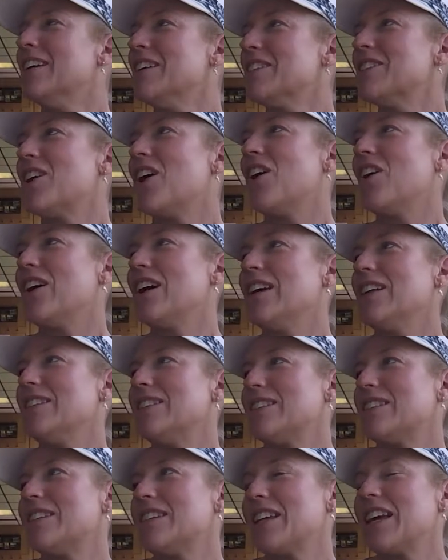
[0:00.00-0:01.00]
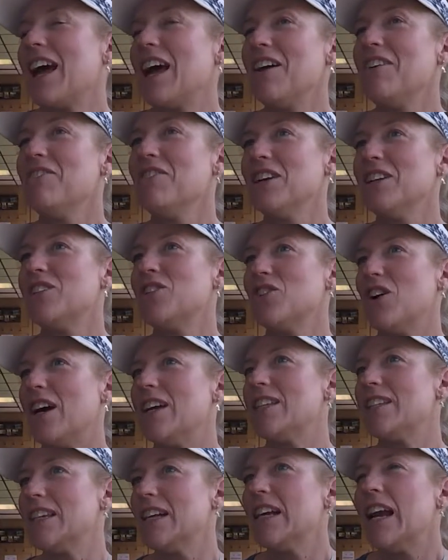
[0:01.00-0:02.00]
So it's kind of
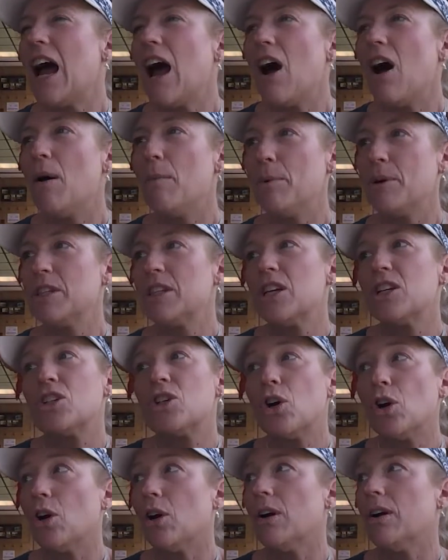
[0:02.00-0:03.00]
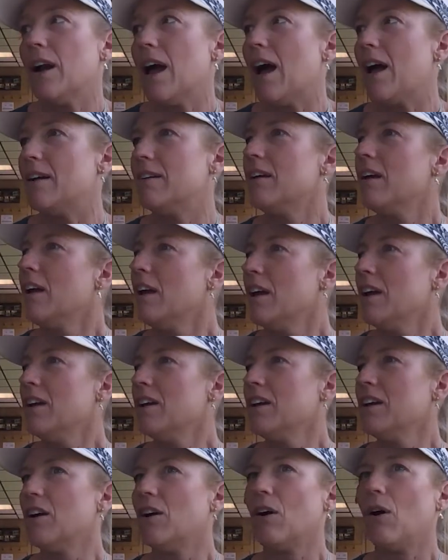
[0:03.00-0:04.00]
interesting how it puts a turn on
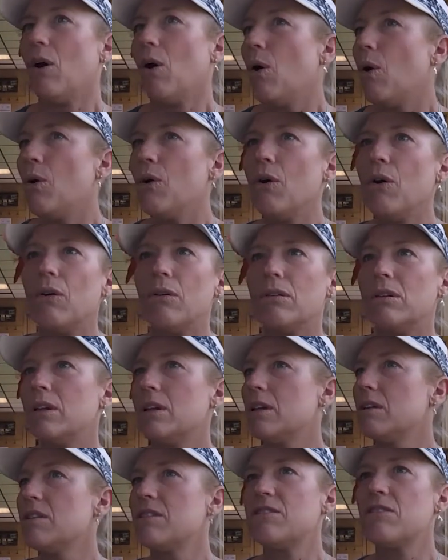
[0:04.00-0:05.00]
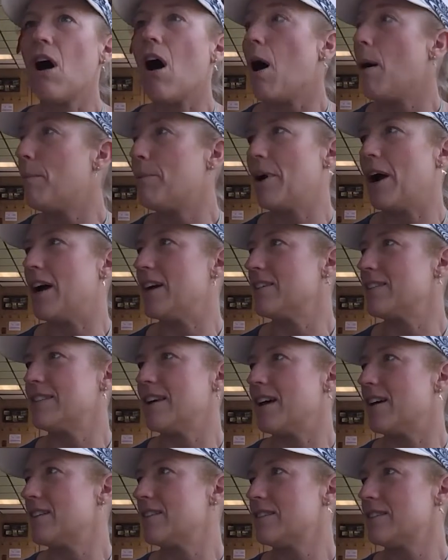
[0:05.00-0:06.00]
your whole thought
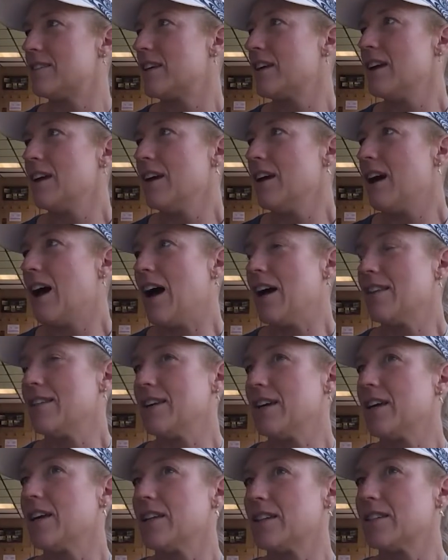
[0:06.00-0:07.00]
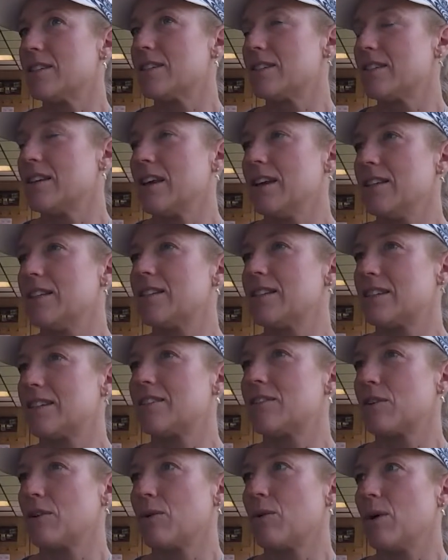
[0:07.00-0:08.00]
process. I think it's
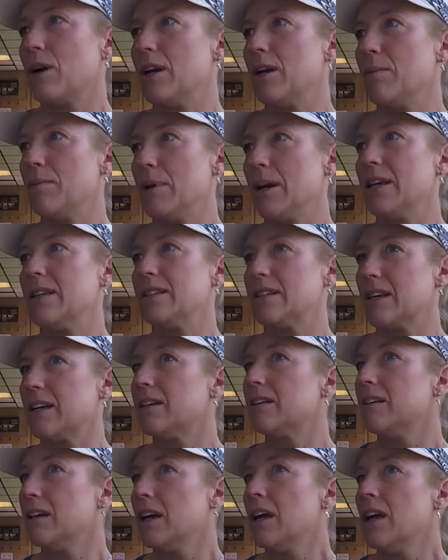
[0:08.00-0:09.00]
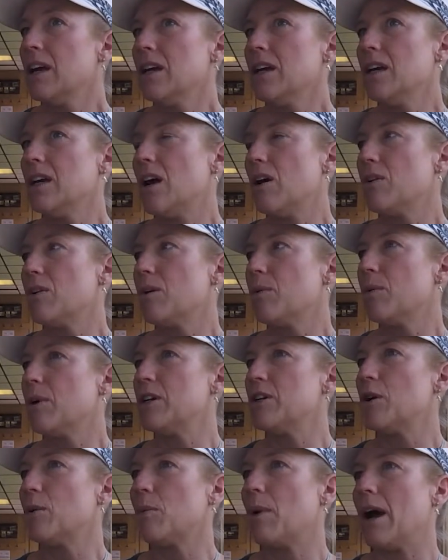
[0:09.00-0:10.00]
quite amazing. You
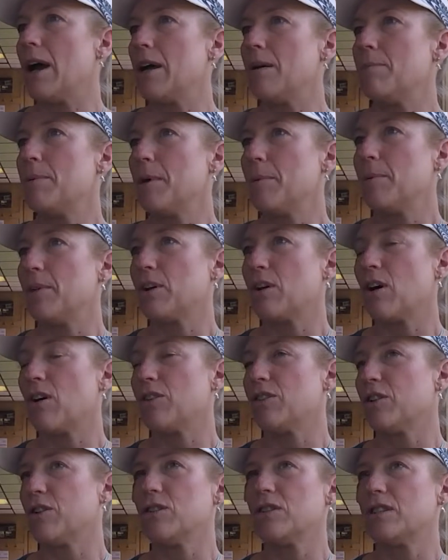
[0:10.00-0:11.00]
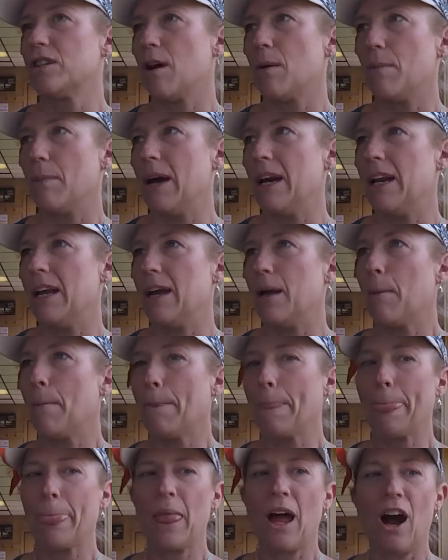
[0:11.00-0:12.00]
wonder why people go through so many
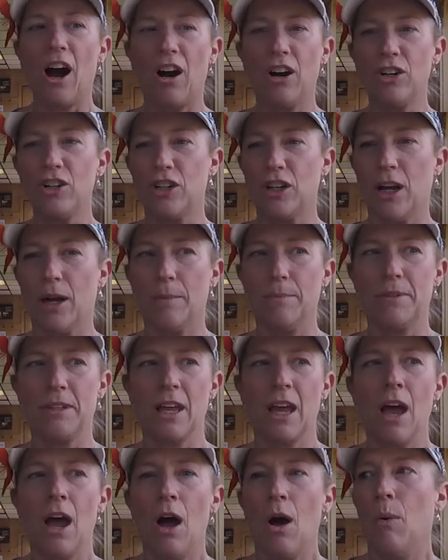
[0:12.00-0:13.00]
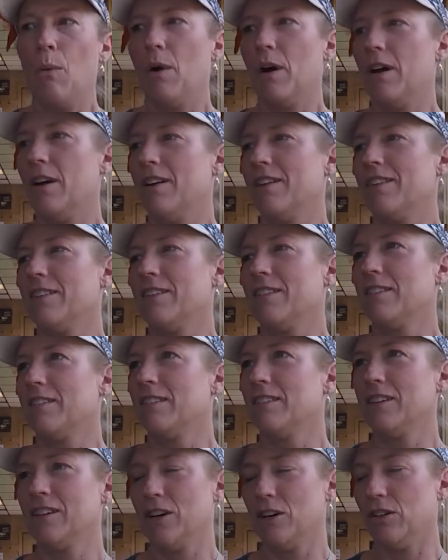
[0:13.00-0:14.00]
hardships. Well,
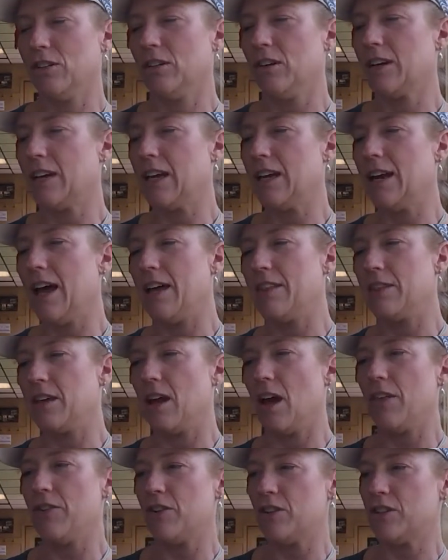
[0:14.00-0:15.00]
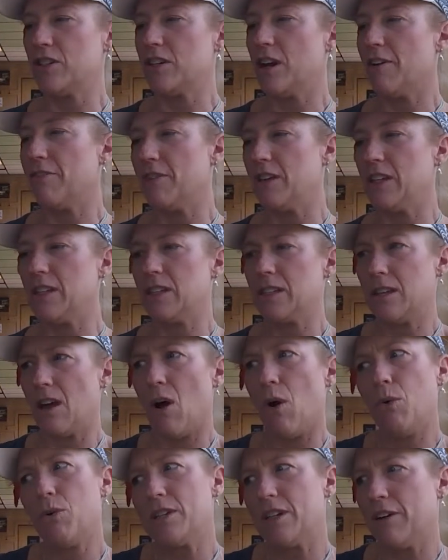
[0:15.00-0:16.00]
you're looking at the other stuff is
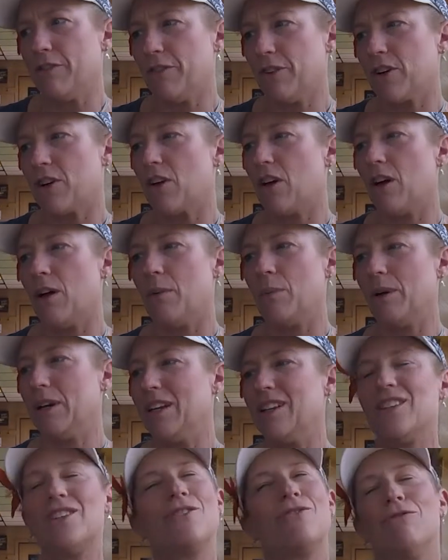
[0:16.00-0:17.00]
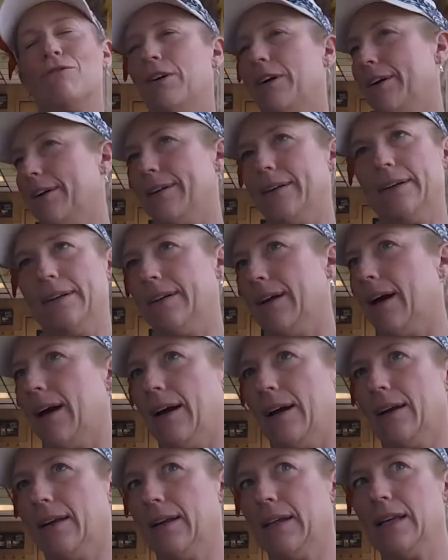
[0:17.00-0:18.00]
so difficult when it's really
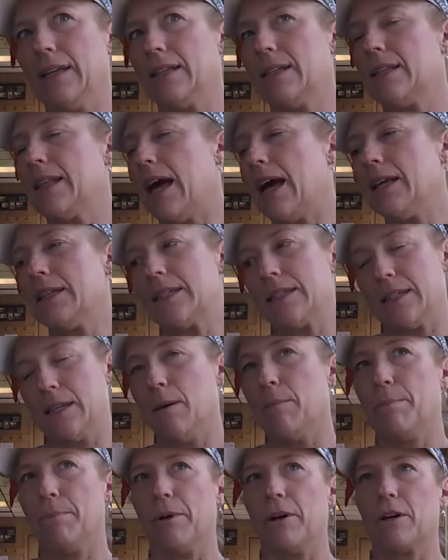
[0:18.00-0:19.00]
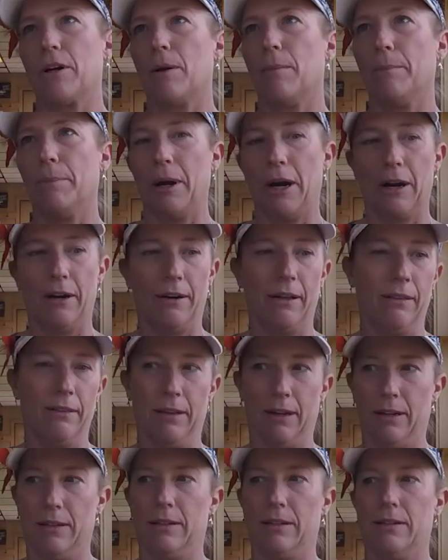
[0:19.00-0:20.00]
not. That's simple compared to
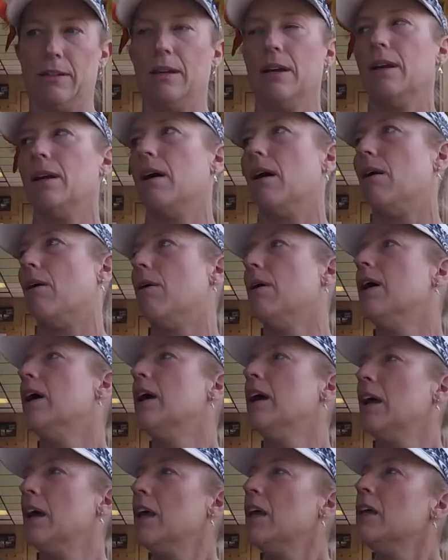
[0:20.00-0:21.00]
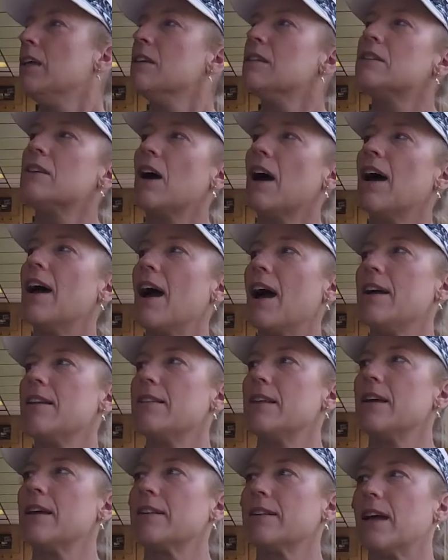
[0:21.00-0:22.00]
this, So I
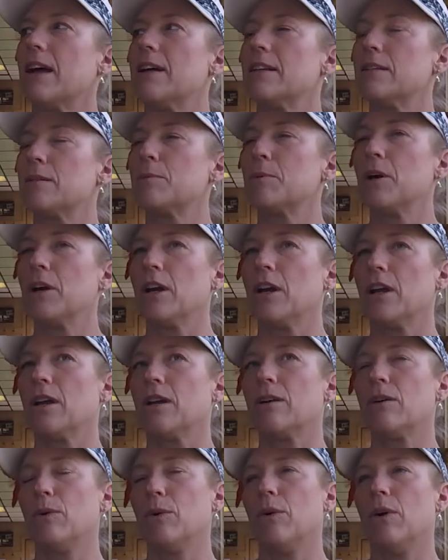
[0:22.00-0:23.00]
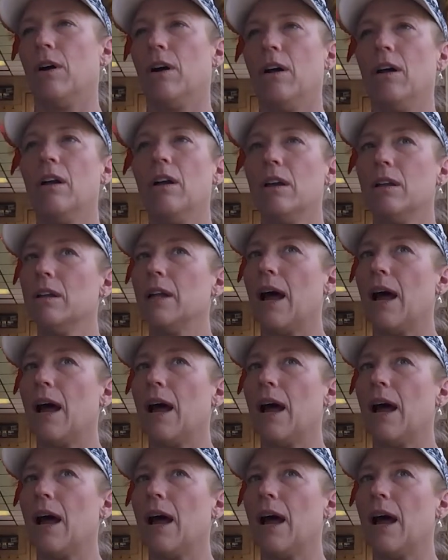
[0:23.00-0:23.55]
think that's pretty cool.